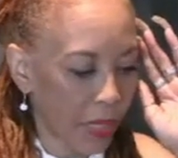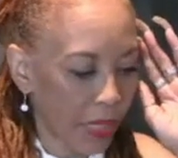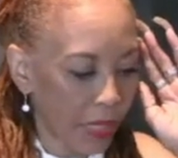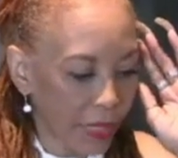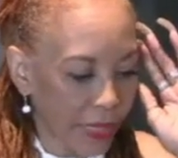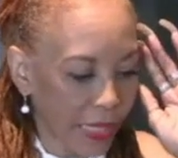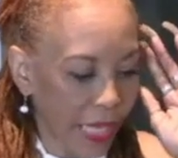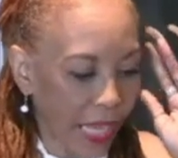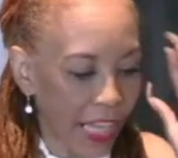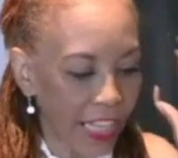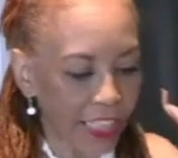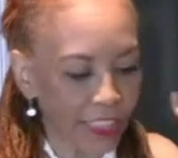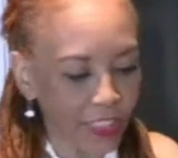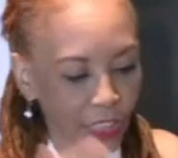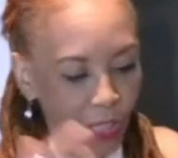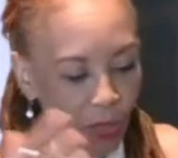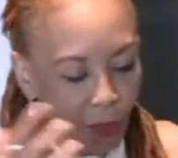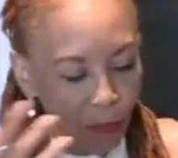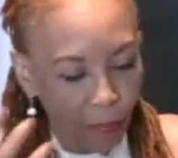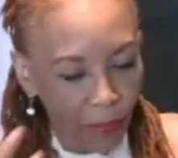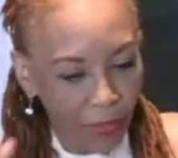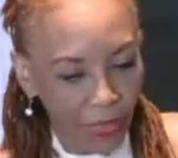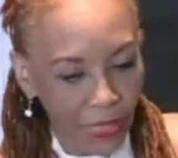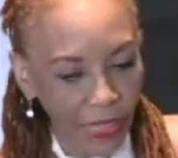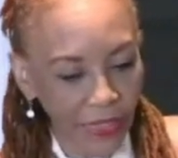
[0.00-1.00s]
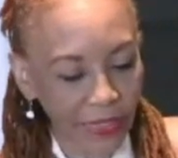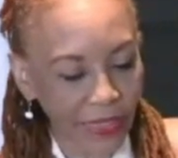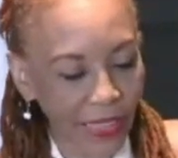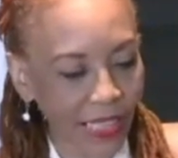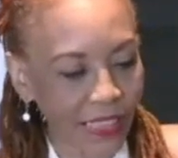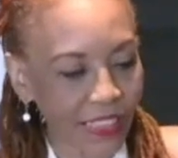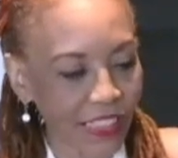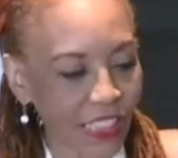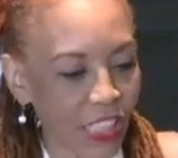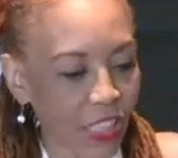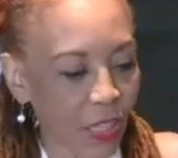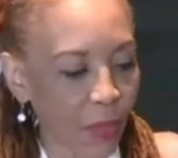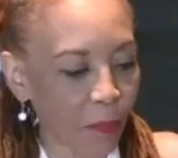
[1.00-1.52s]
Yes, because I
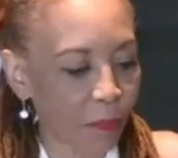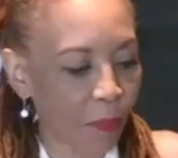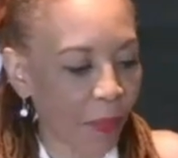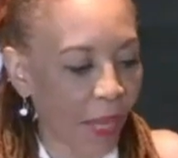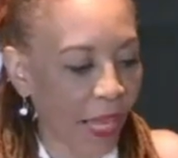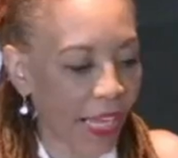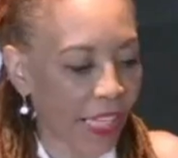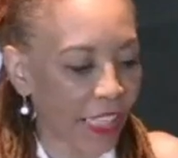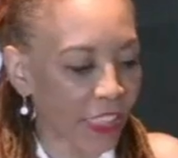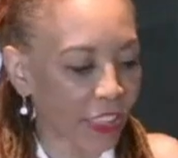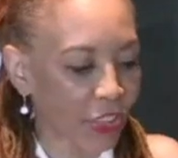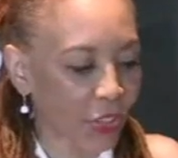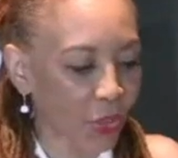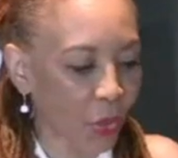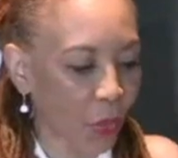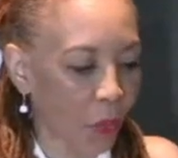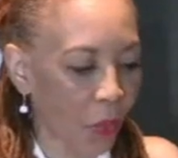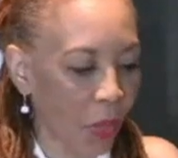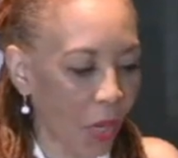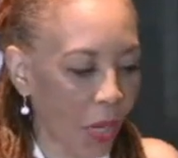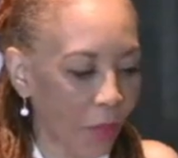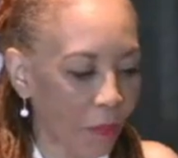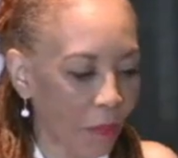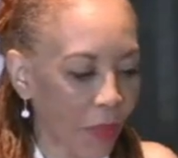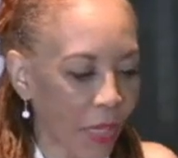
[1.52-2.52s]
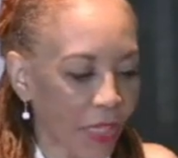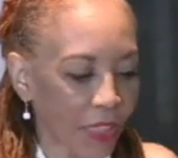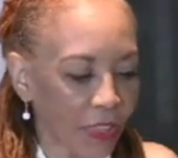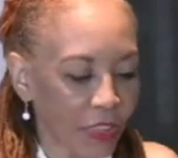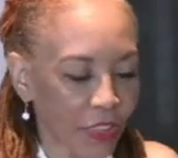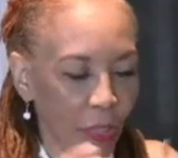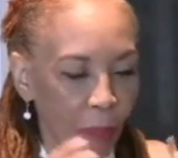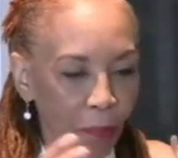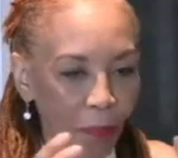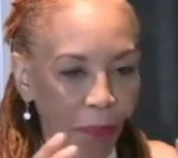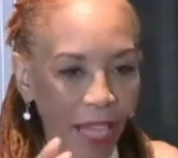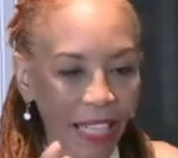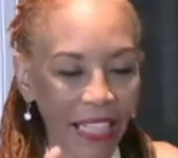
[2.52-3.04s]
see a page show up.
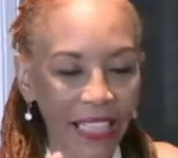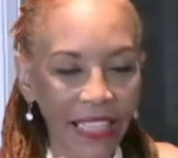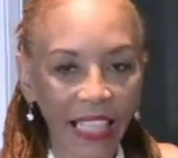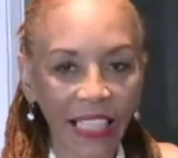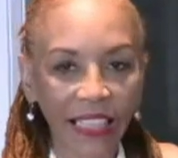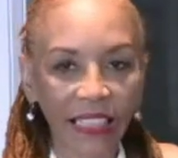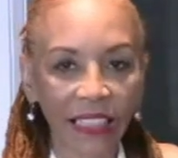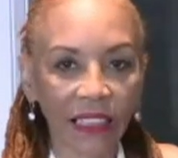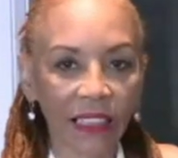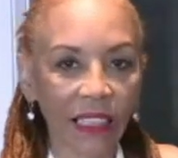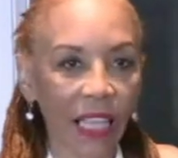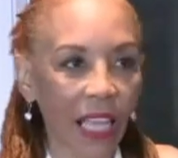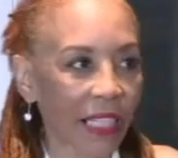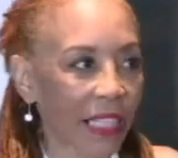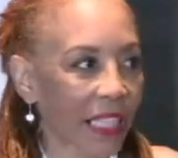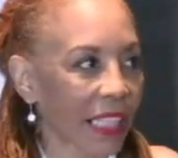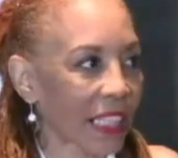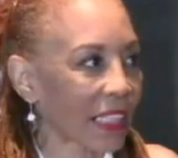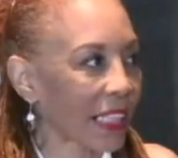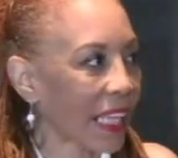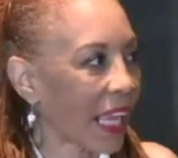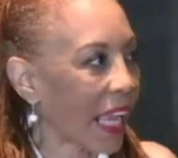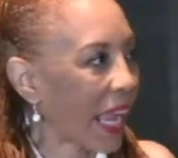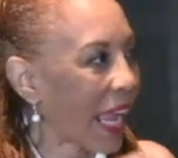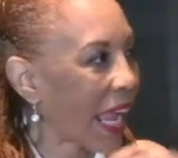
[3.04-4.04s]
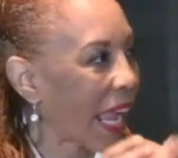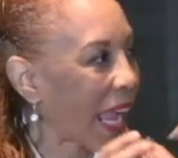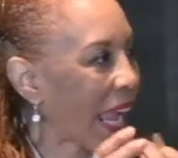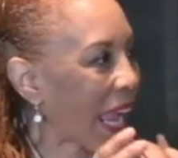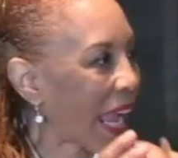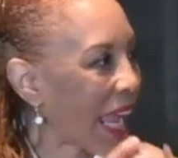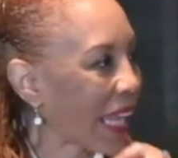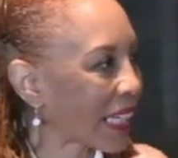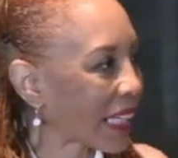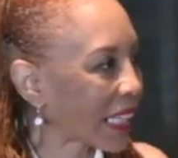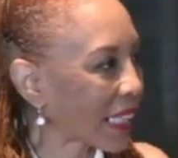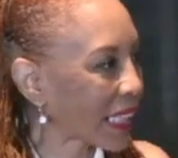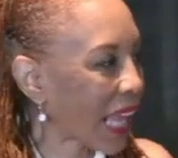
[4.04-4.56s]
Somebody that studied,
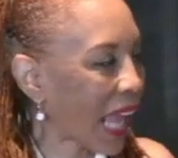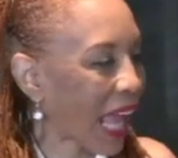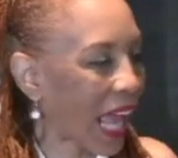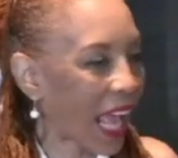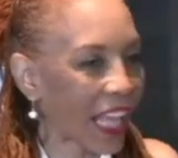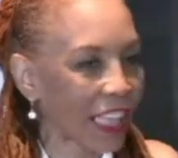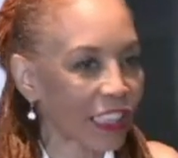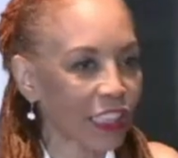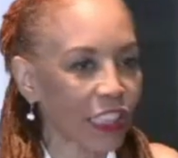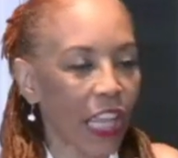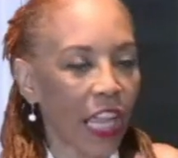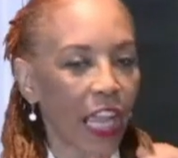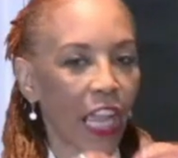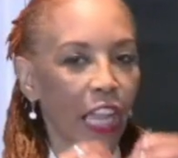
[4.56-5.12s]
analyzed.